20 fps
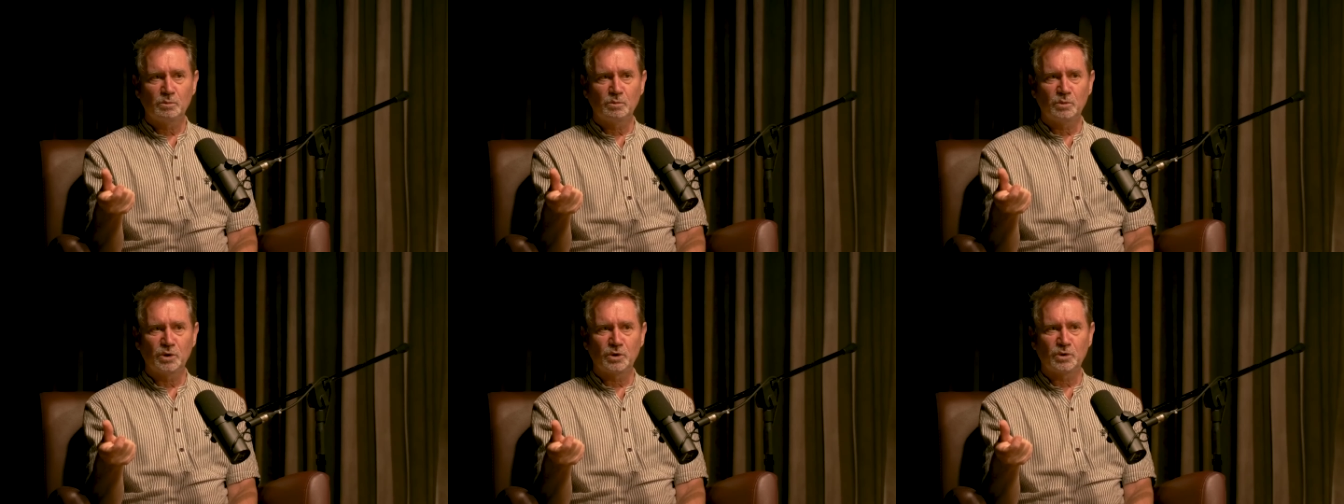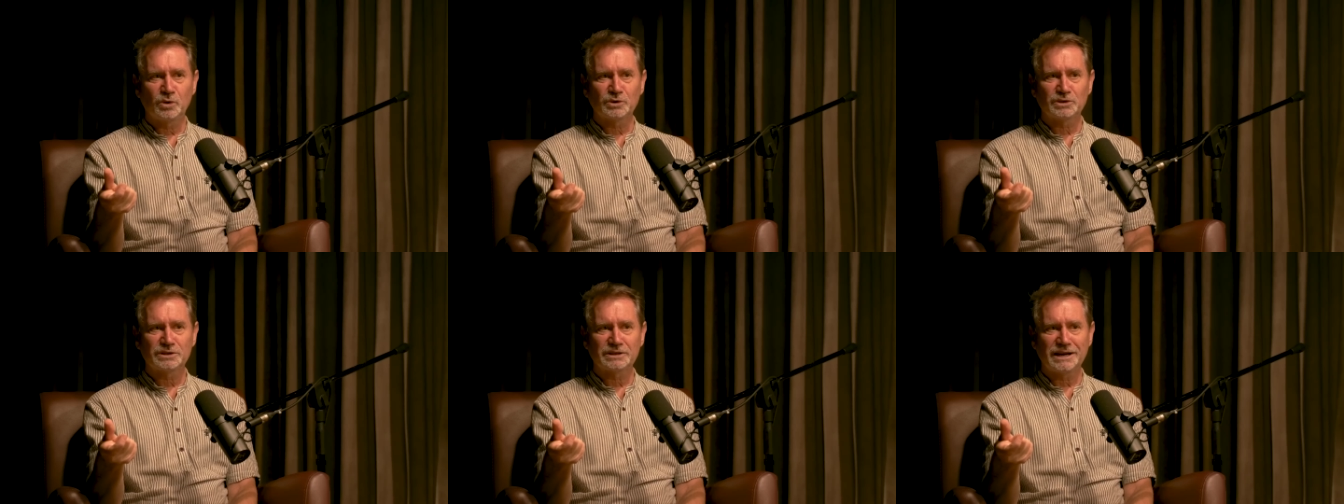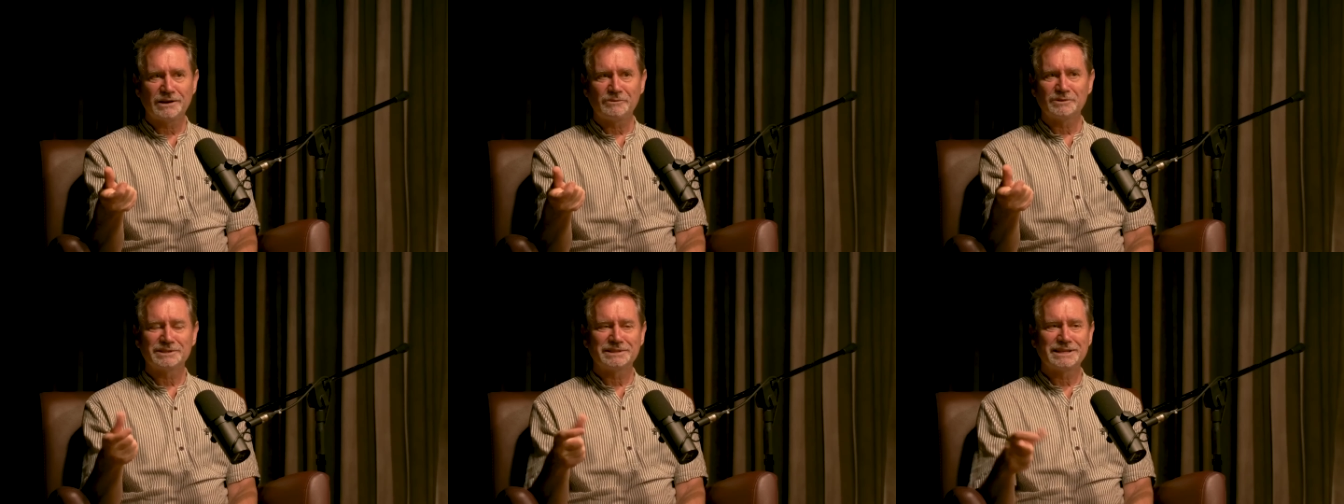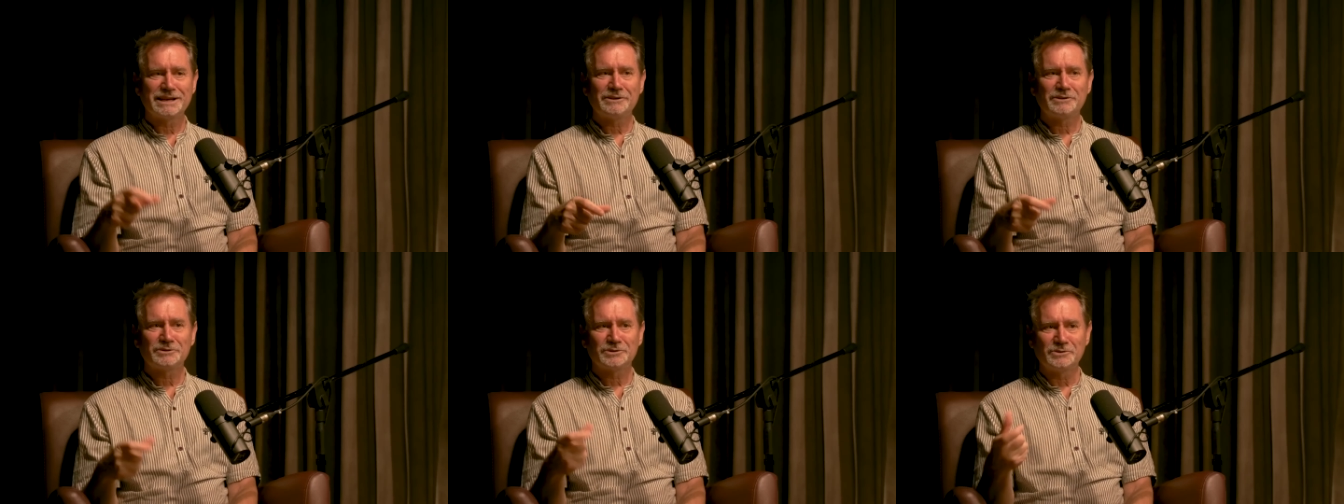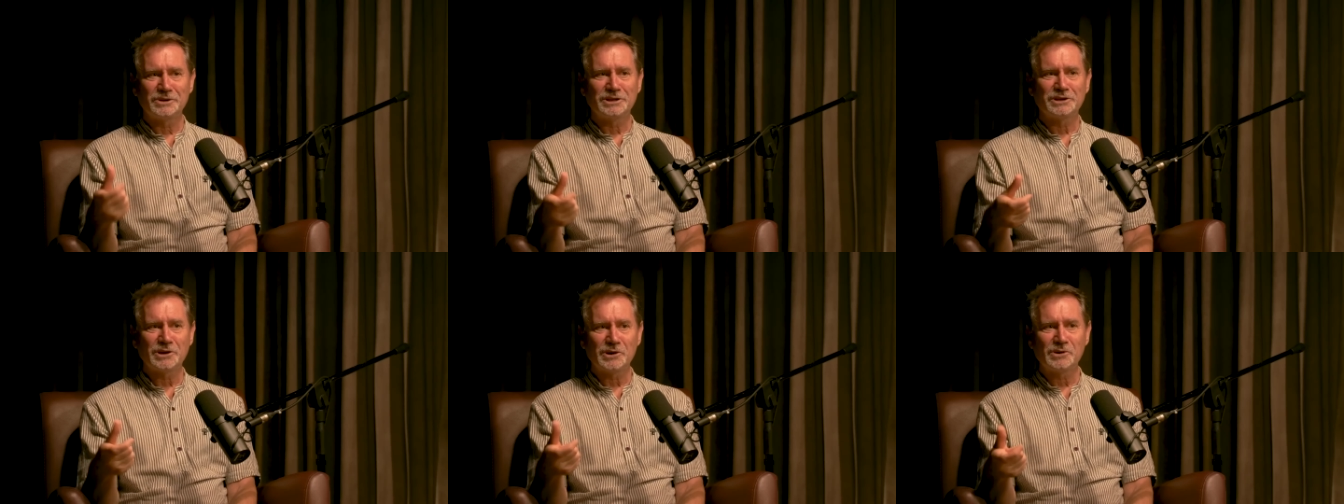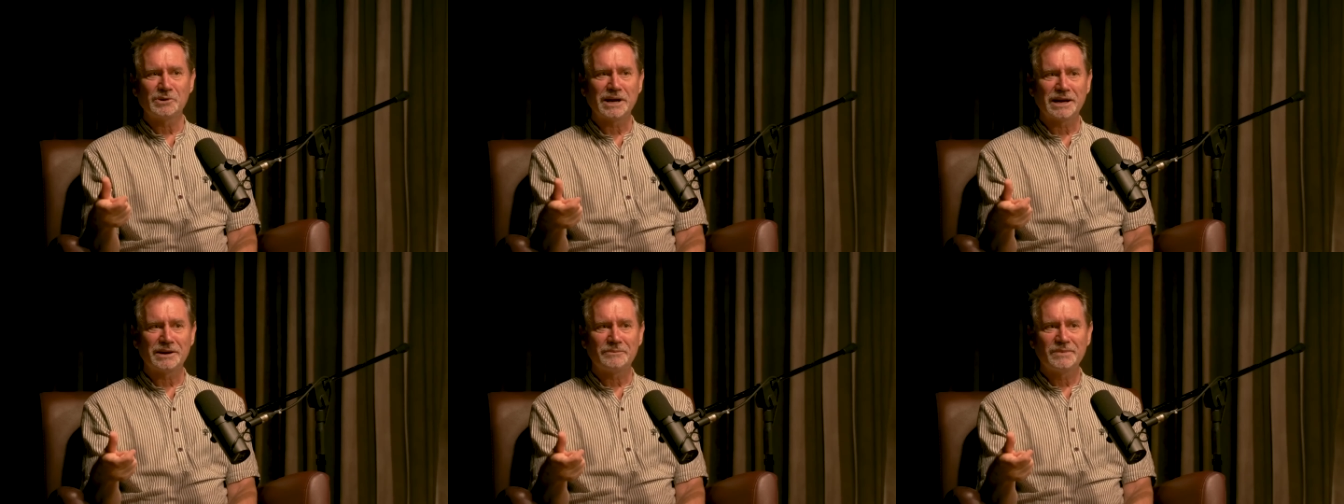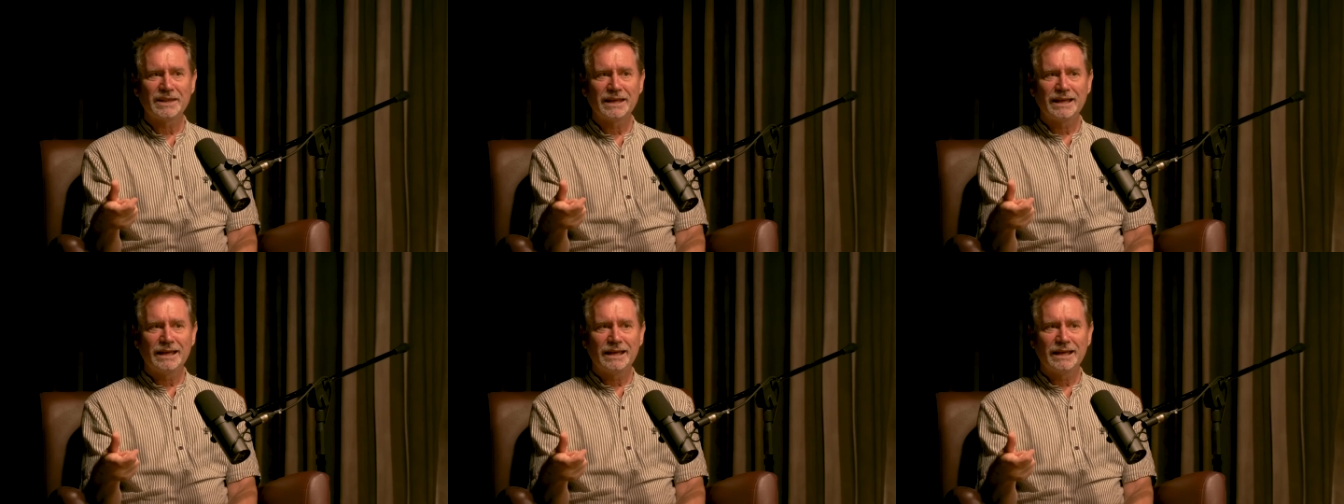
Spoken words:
Because I was now doing yoga